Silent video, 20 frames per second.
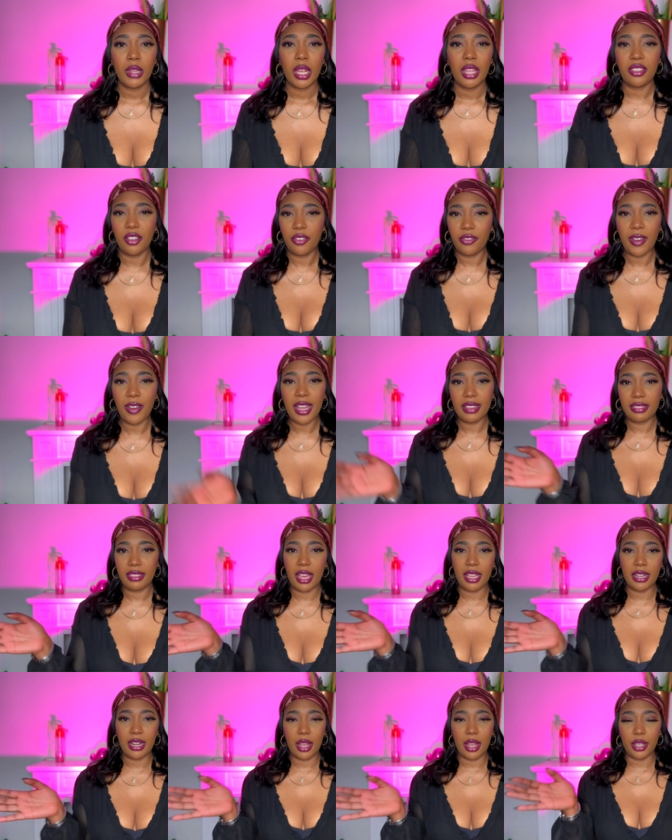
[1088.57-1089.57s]
The fact
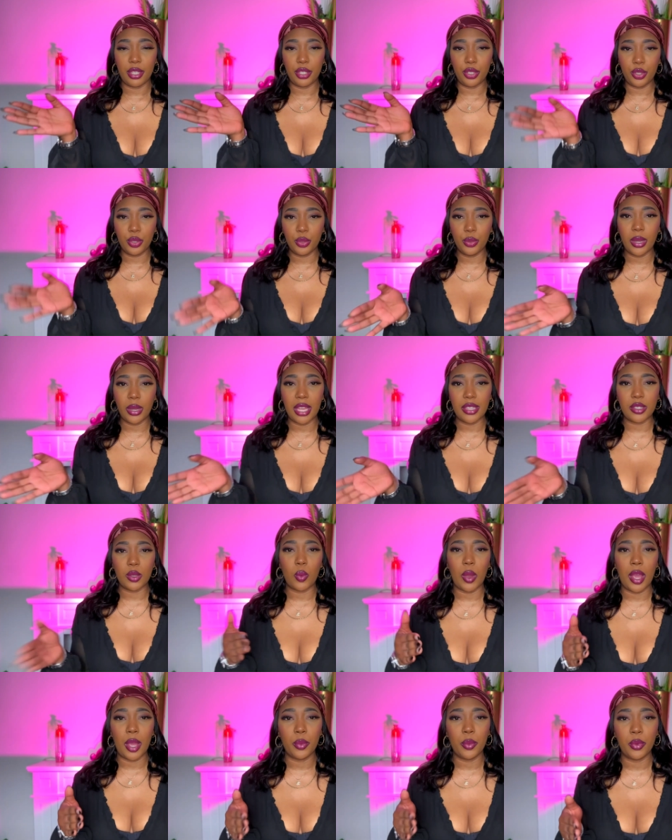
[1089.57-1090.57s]
that you, as a
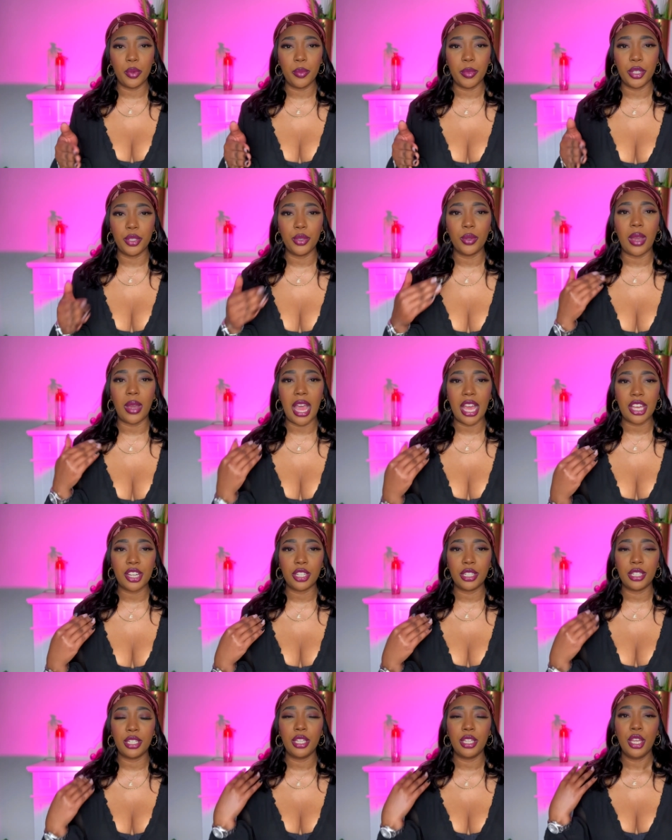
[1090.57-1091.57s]
white woman, you
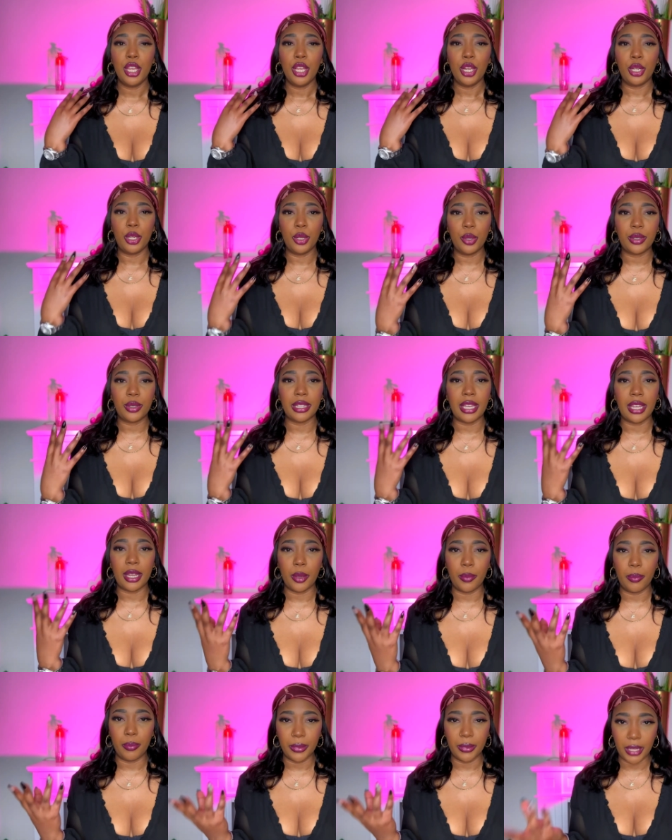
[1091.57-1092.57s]
actually look like a
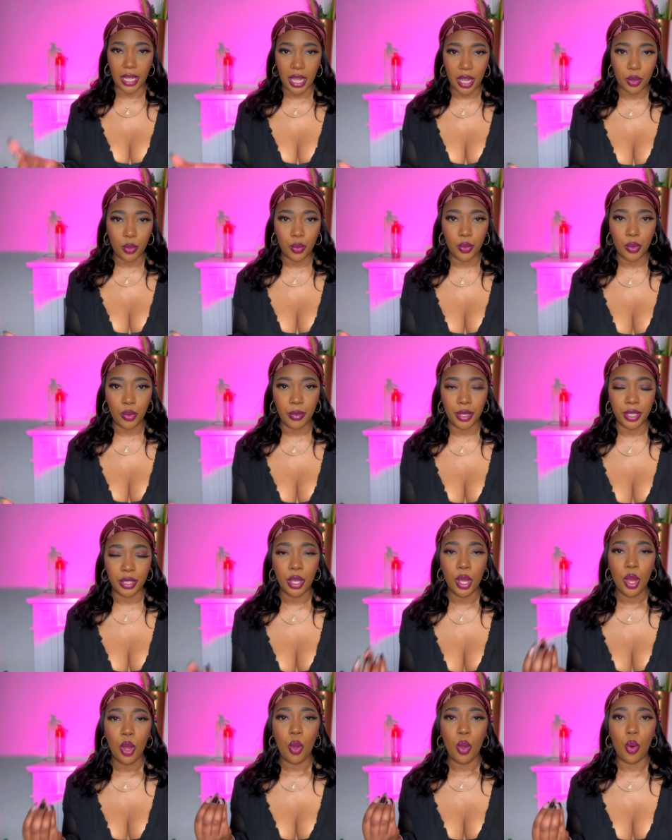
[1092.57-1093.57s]
black woman
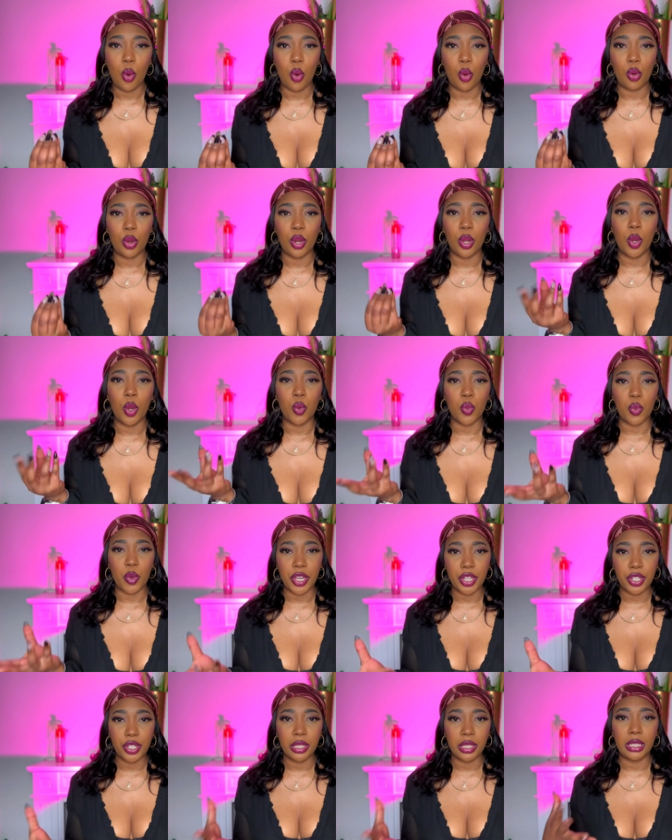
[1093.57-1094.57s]
or a
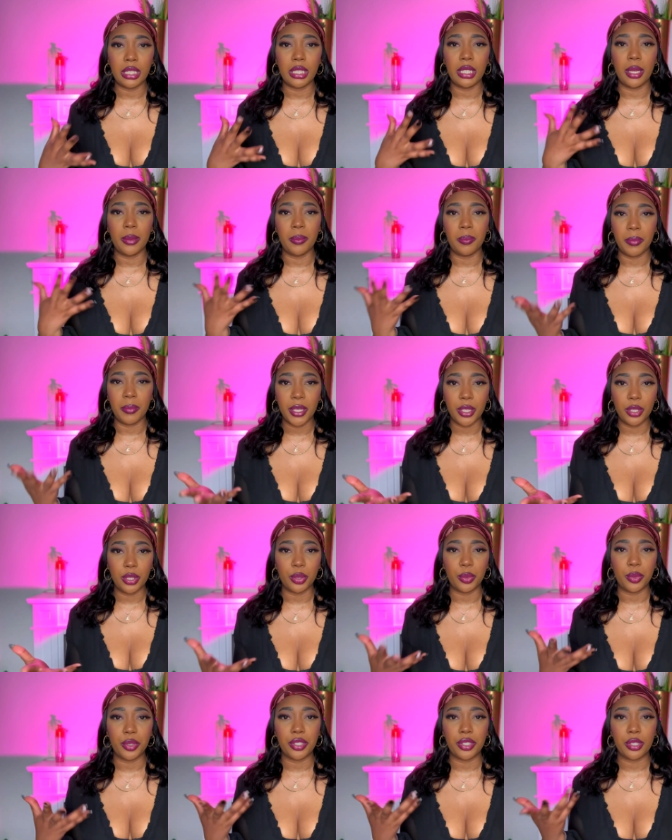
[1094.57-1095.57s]
racially
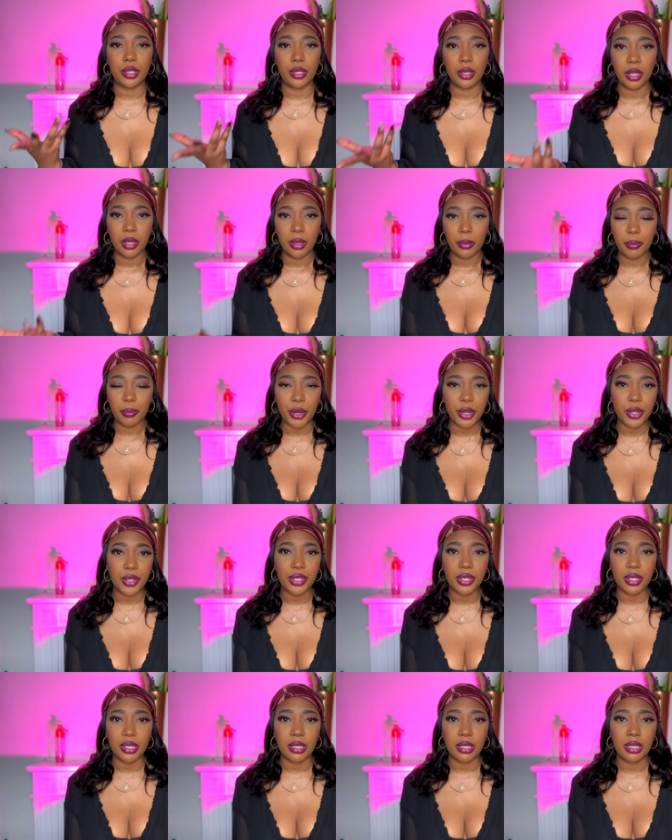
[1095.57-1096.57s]
ambiguous
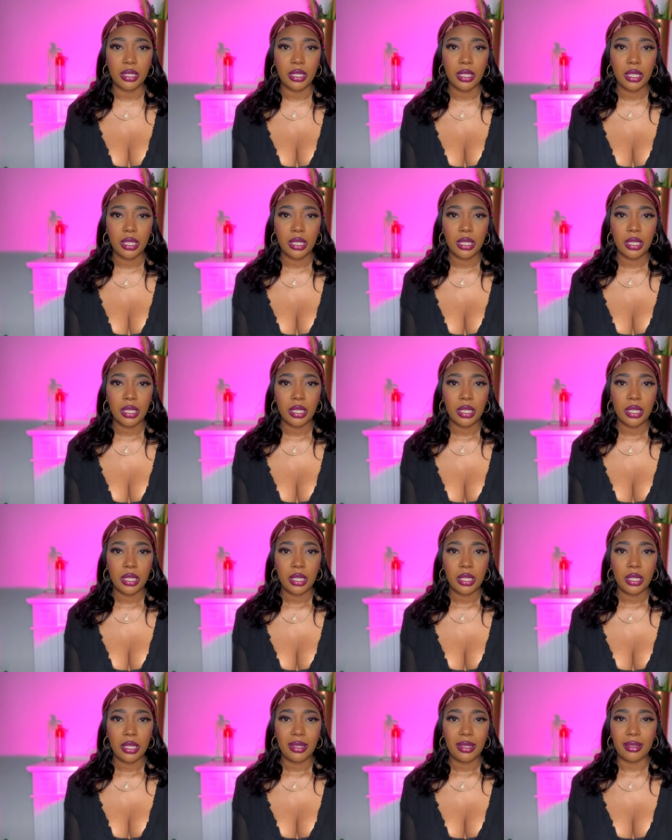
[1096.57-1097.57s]
person,
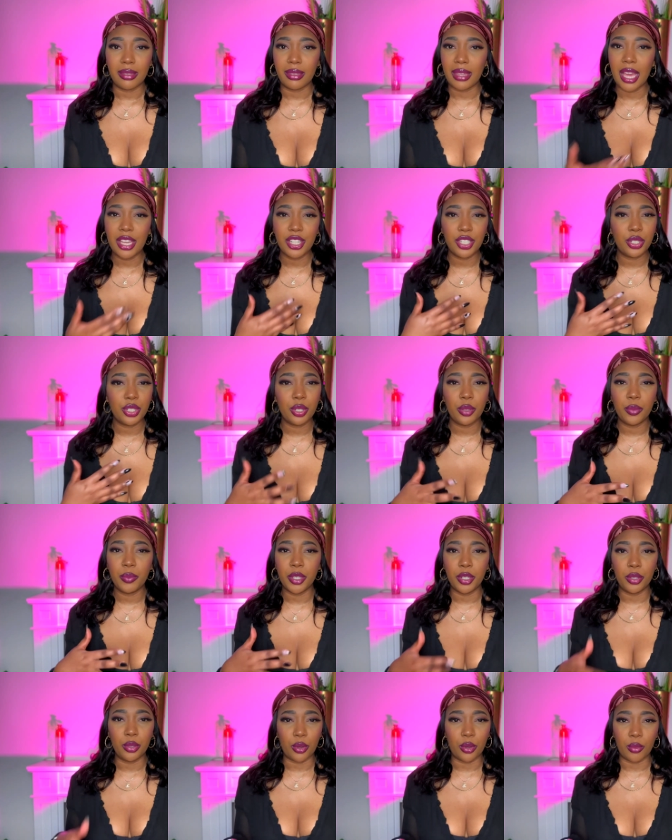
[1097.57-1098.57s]
that shouldn't be
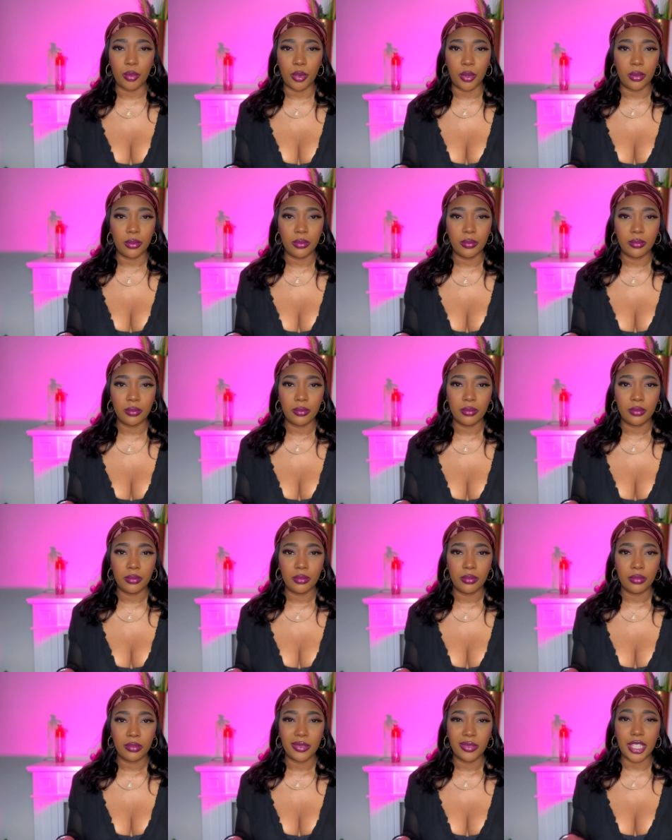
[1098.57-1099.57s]
normal.
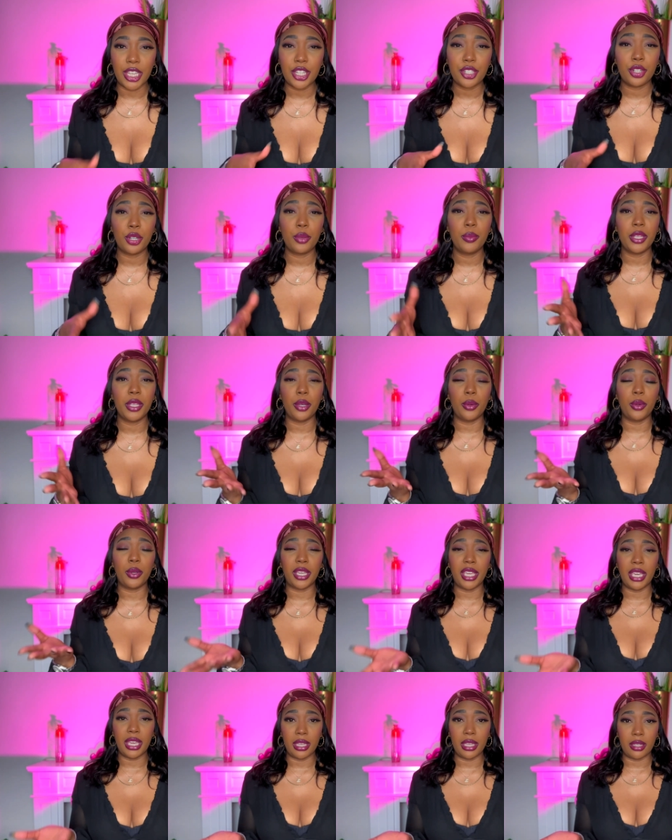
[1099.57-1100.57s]
That shouldn't be
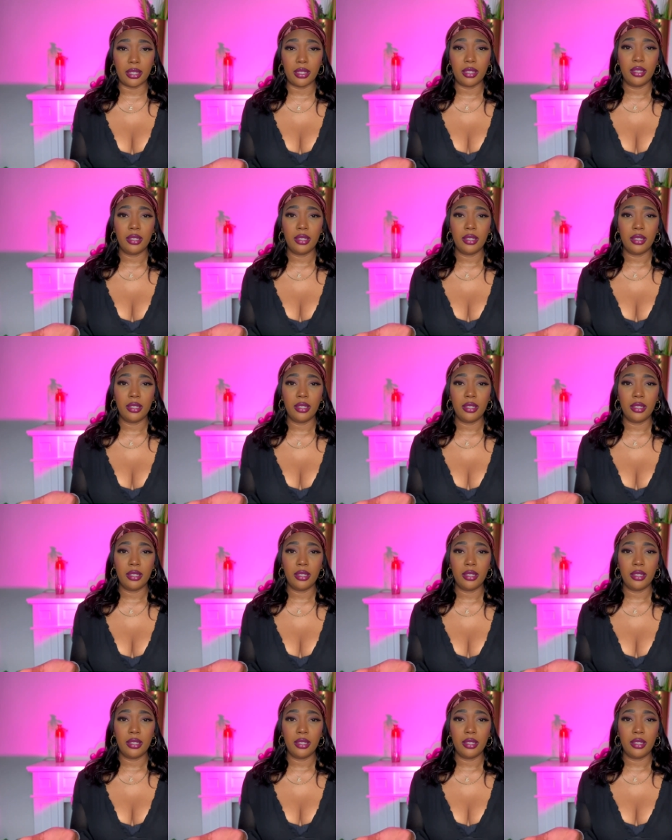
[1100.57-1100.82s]
okay.